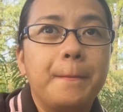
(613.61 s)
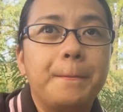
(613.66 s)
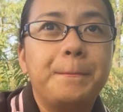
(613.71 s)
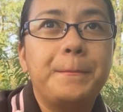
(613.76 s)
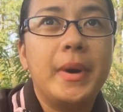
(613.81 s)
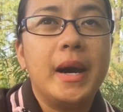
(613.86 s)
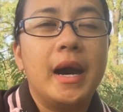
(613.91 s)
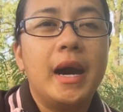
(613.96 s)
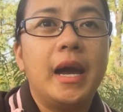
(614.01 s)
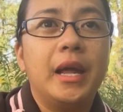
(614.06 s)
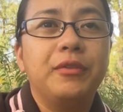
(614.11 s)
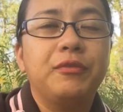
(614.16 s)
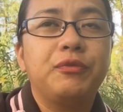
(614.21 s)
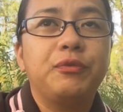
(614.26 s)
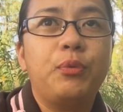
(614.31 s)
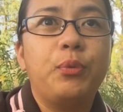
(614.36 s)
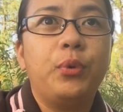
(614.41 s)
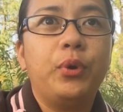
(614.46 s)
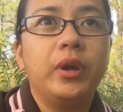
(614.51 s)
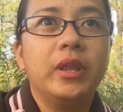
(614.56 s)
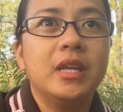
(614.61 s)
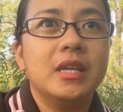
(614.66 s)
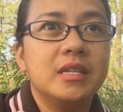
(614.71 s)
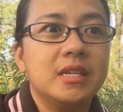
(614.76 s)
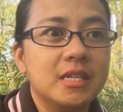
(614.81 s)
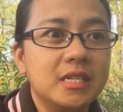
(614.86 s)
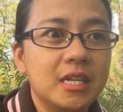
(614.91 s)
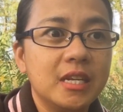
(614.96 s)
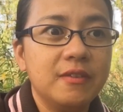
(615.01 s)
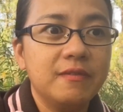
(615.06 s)
But for the
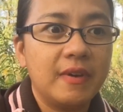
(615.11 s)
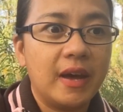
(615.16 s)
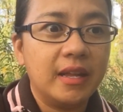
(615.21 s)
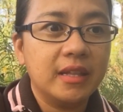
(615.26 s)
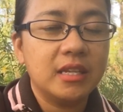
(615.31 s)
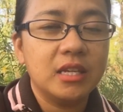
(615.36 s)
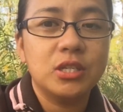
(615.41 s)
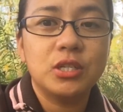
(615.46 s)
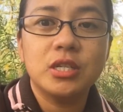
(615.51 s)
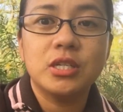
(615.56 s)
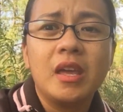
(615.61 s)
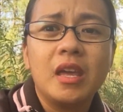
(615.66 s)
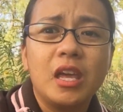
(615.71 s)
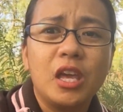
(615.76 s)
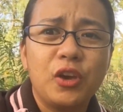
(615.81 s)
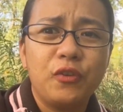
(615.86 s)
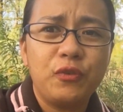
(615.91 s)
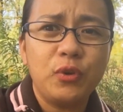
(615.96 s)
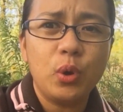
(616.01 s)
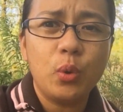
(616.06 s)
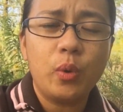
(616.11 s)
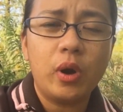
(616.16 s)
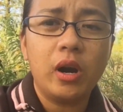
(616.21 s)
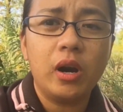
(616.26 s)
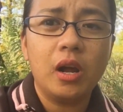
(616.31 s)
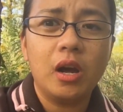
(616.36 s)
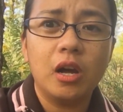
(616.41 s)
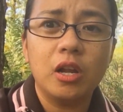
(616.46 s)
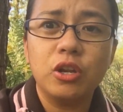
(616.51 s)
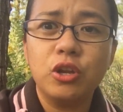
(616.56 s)
disadvantages, if you are
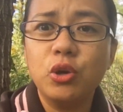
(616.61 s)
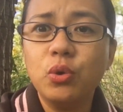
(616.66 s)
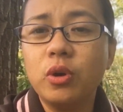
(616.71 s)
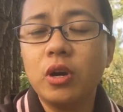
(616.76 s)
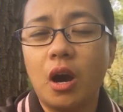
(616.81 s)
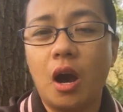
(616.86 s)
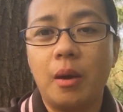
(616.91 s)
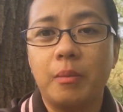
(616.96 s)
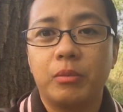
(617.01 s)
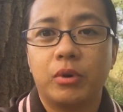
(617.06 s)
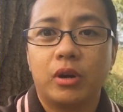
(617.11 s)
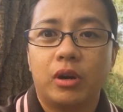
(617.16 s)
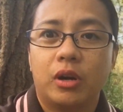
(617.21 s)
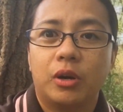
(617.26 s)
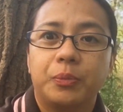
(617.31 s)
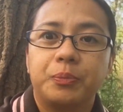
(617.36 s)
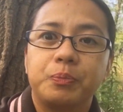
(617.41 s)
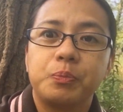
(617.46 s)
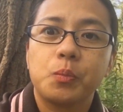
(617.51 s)
a newcomer